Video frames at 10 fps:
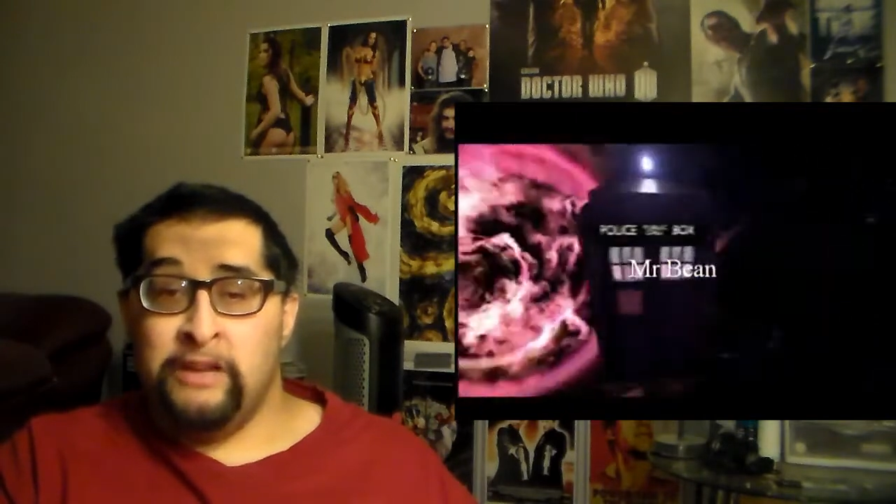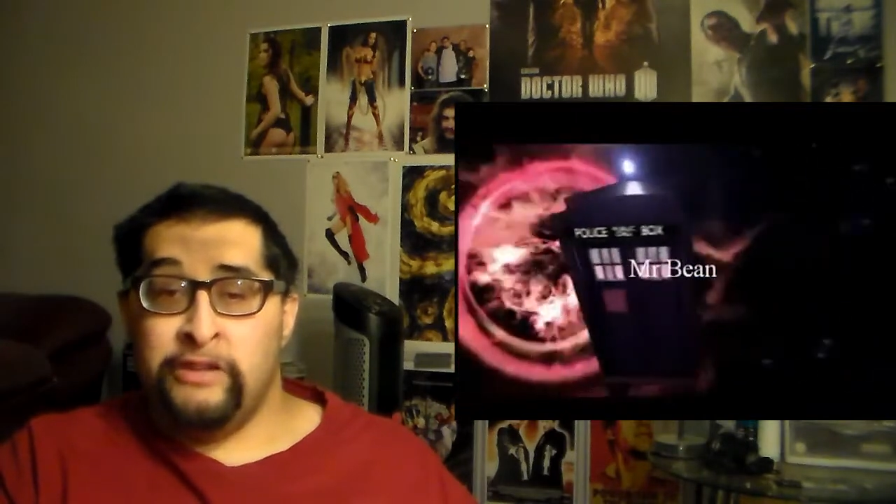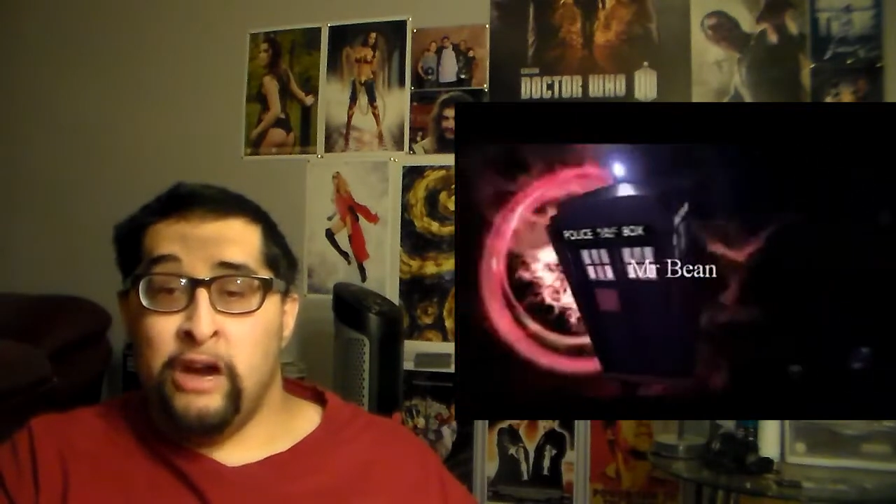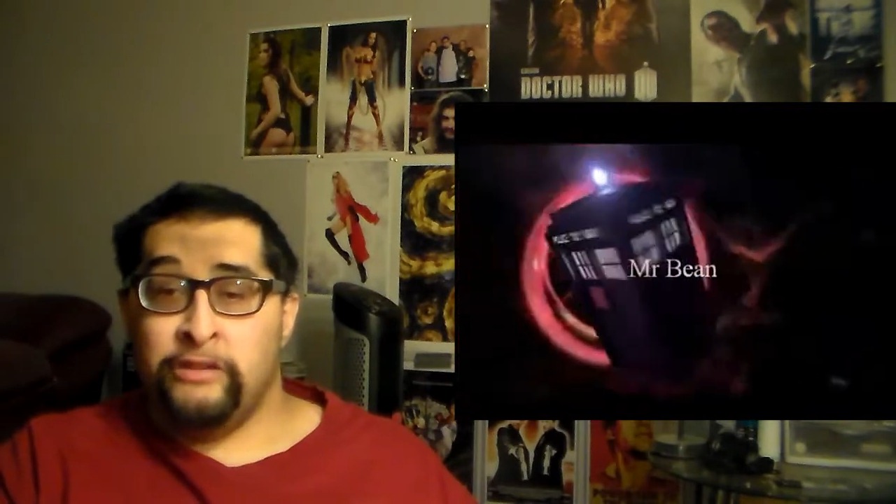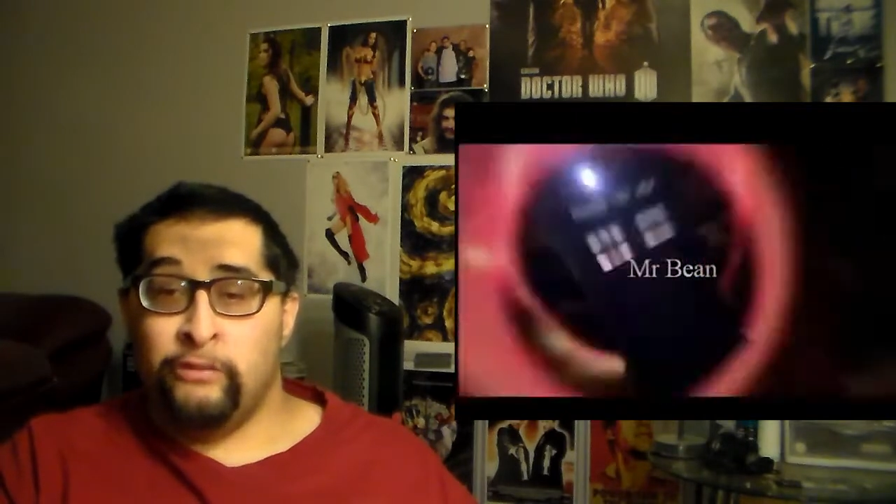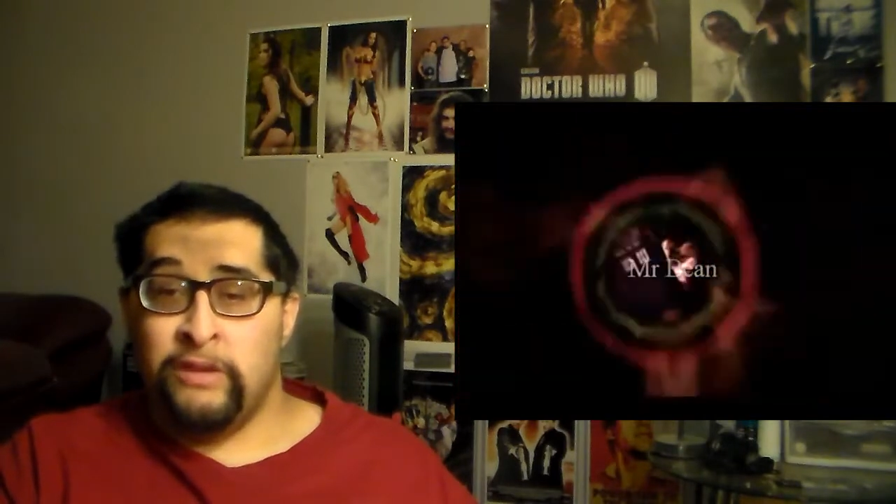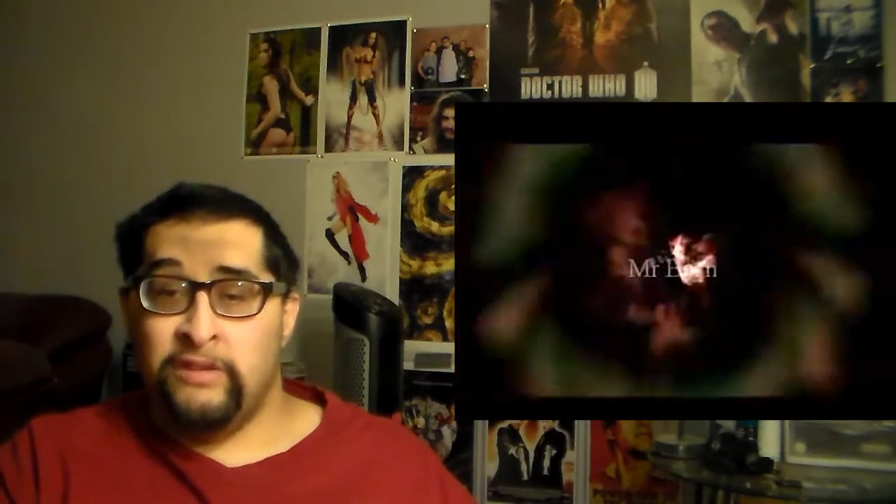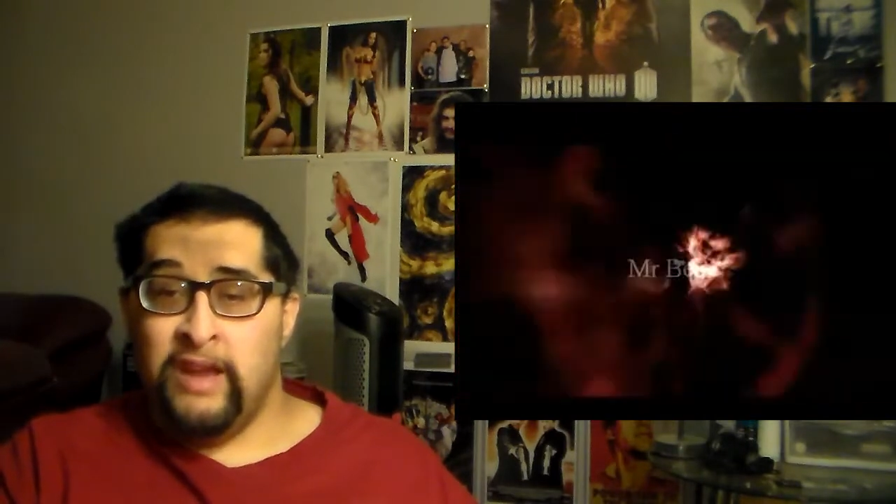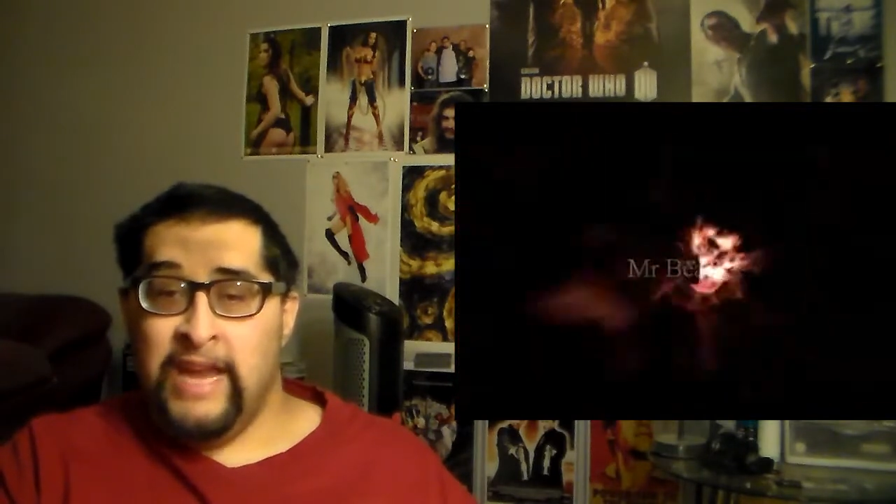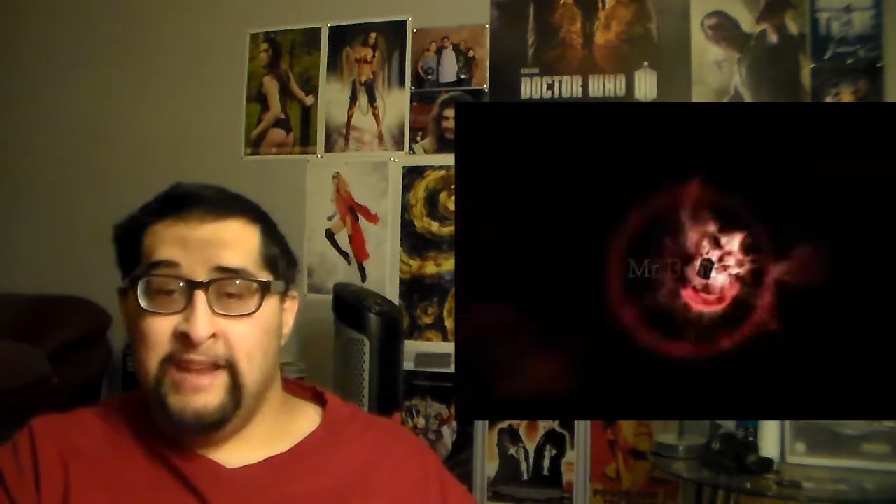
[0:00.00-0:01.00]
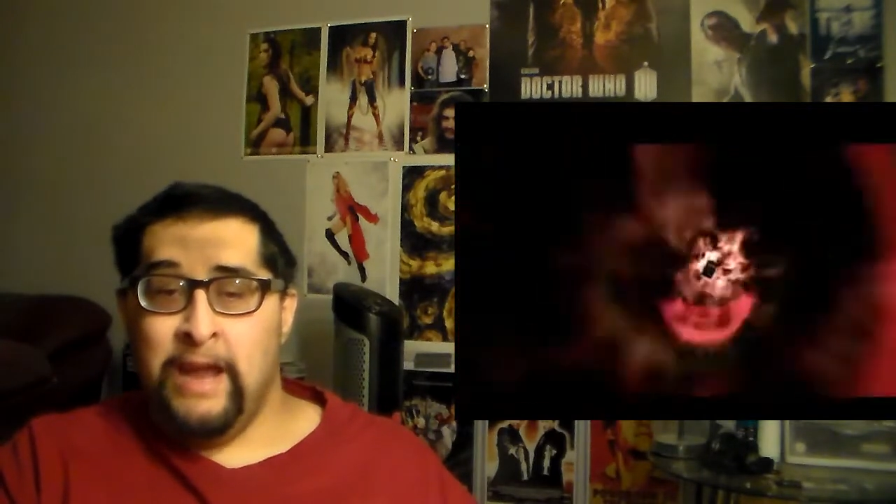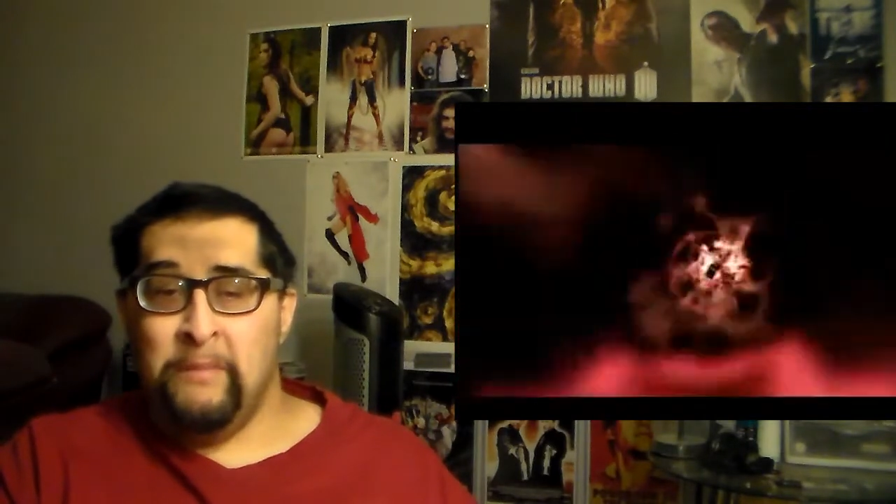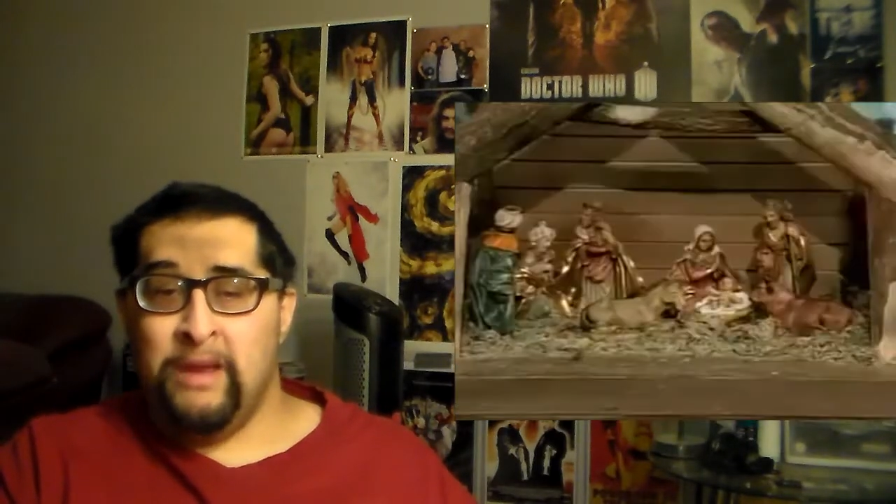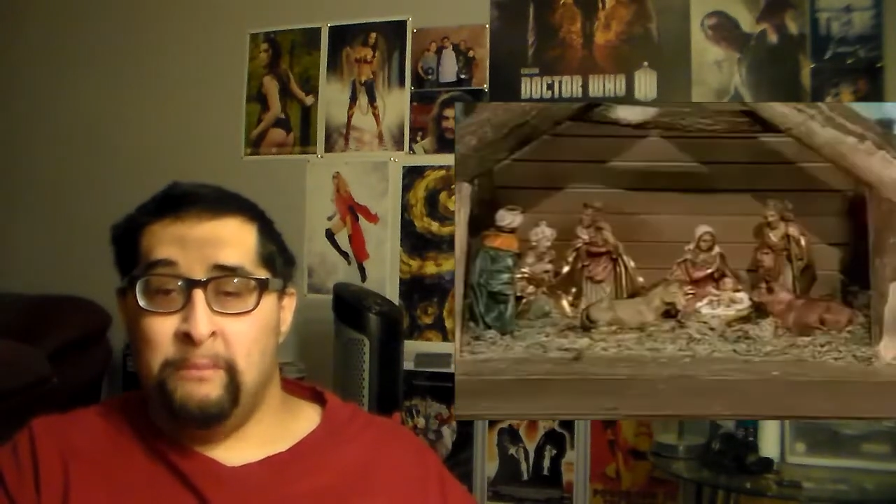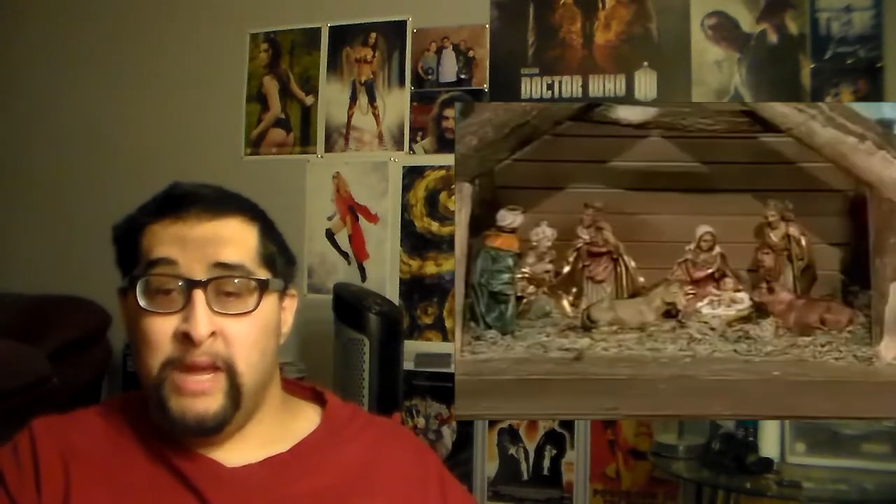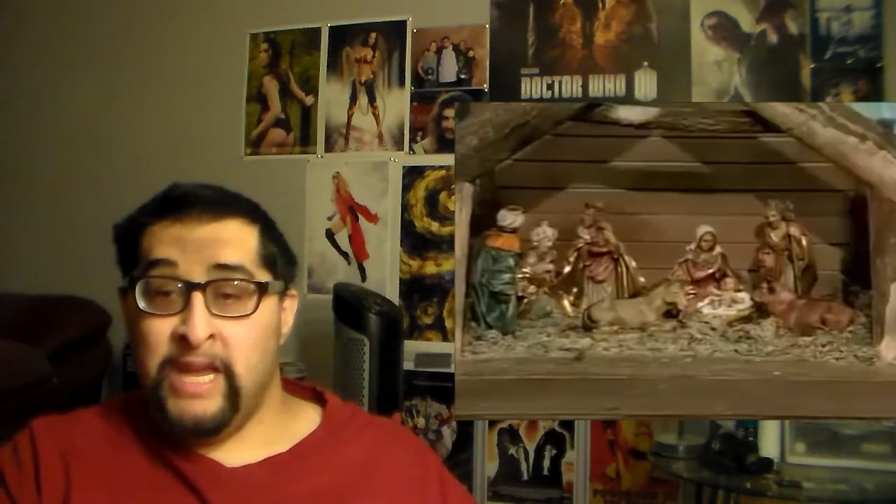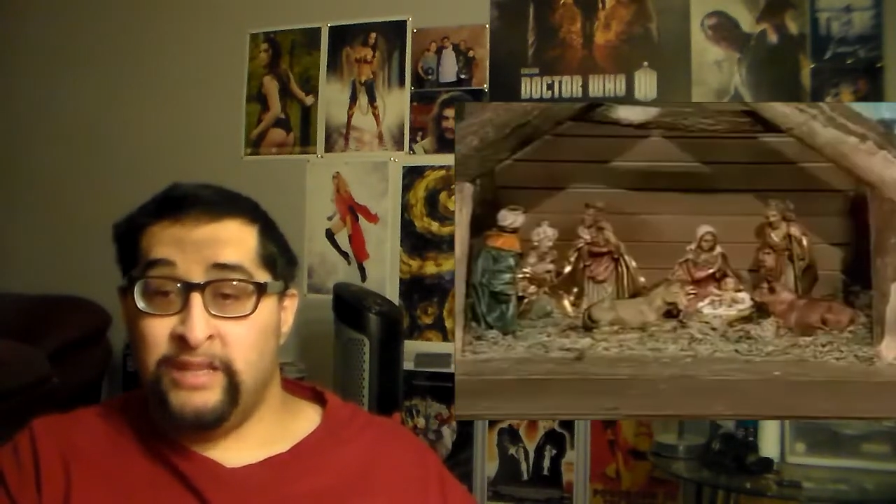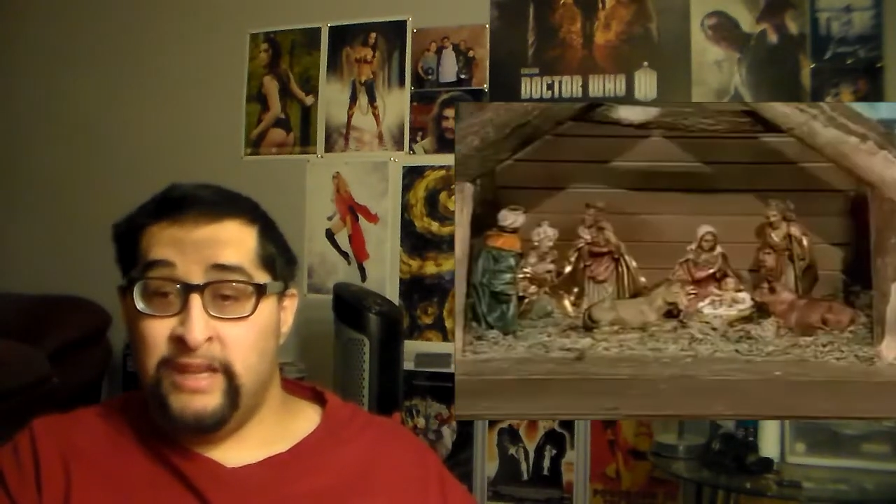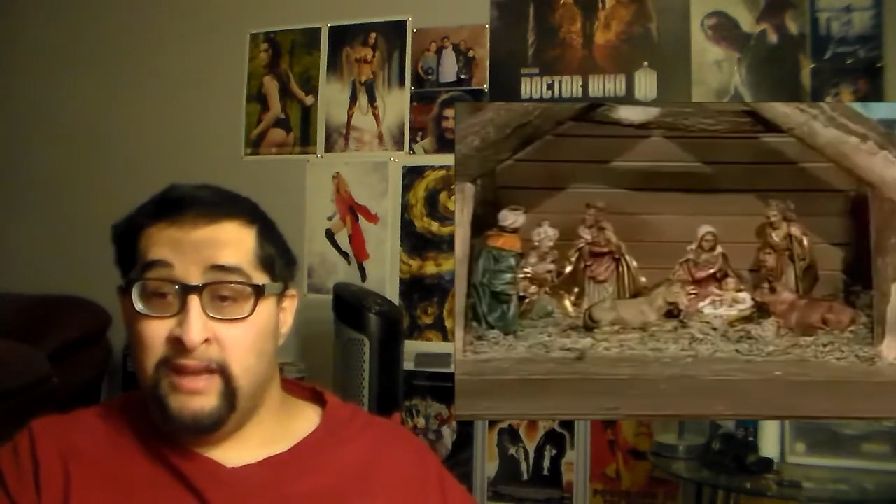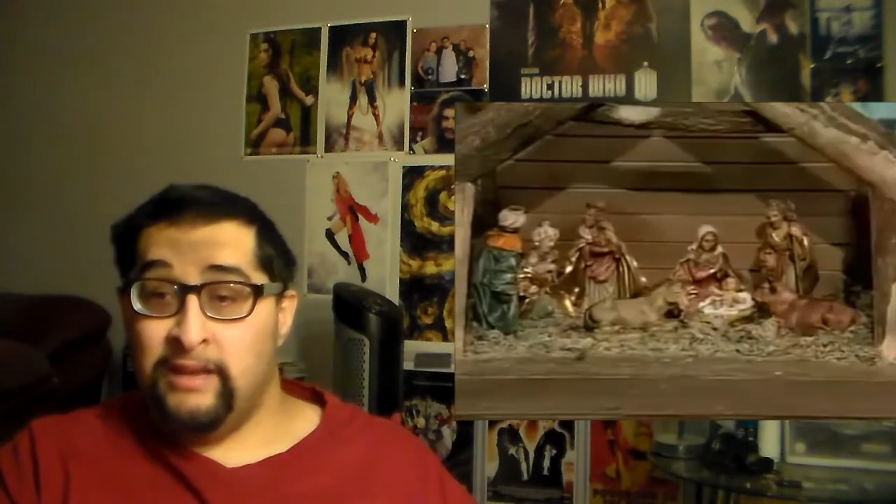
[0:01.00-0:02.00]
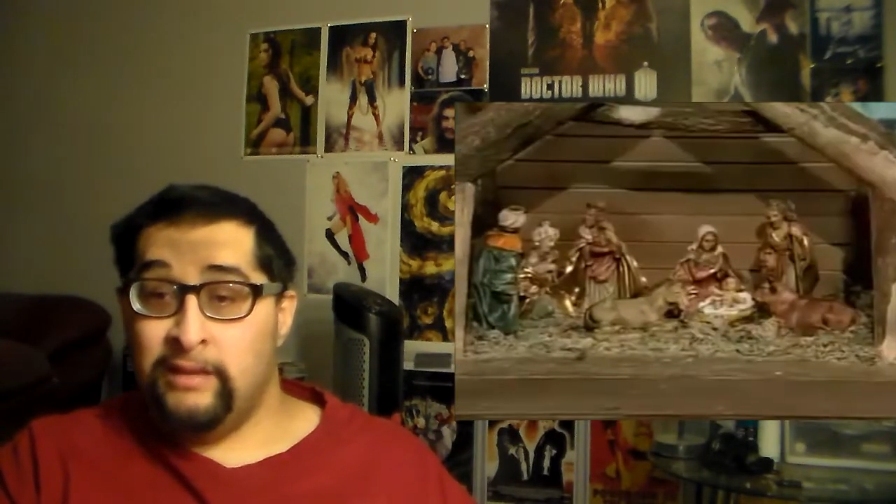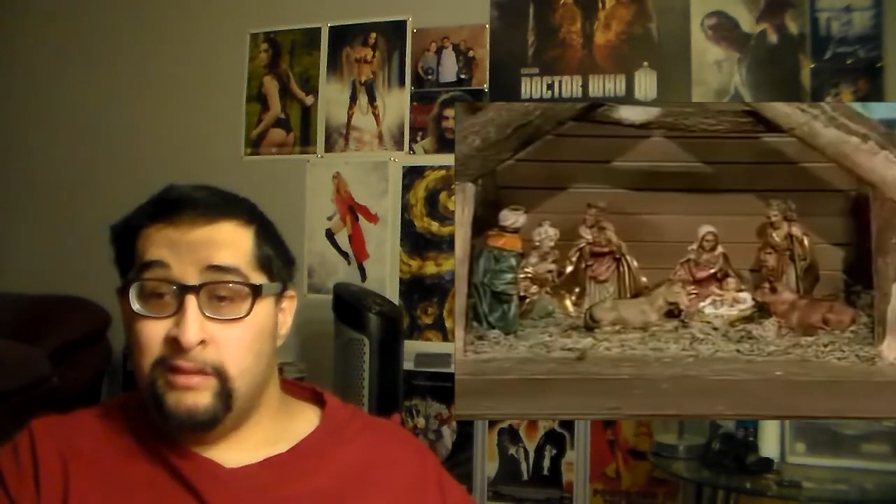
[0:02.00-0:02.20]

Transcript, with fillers: the Doctor one day? That'd be amazing.